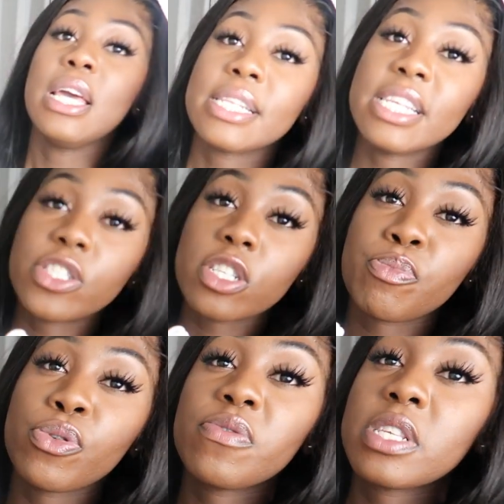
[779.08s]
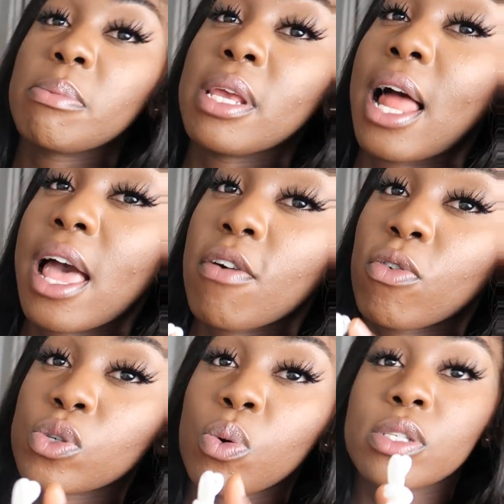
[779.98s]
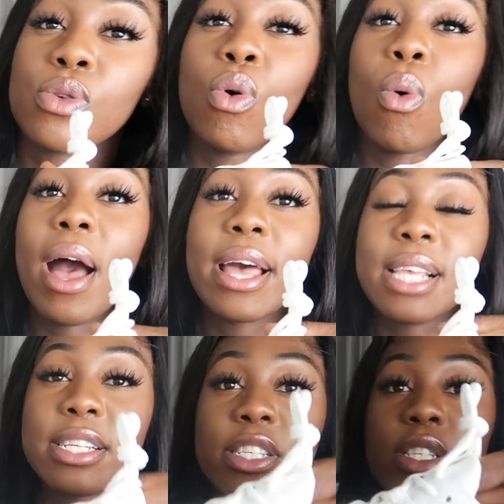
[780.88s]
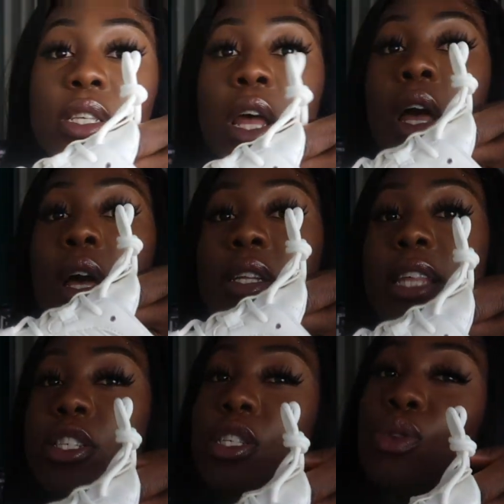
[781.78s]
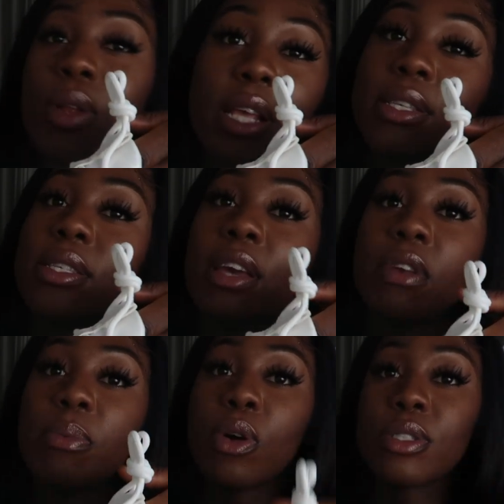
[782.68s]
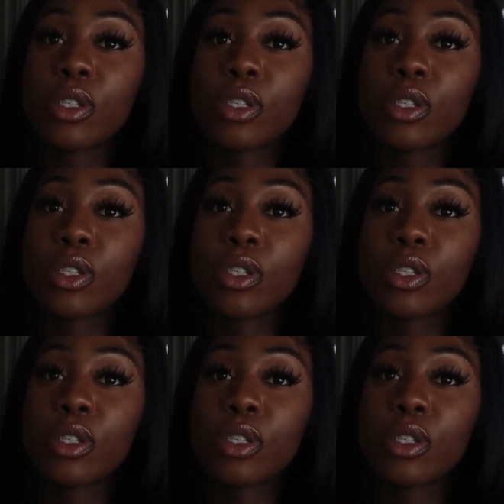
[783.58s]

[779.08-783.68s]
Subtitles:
These just prove to me, like, Air Force Ones in all whites, they're just not necessary, because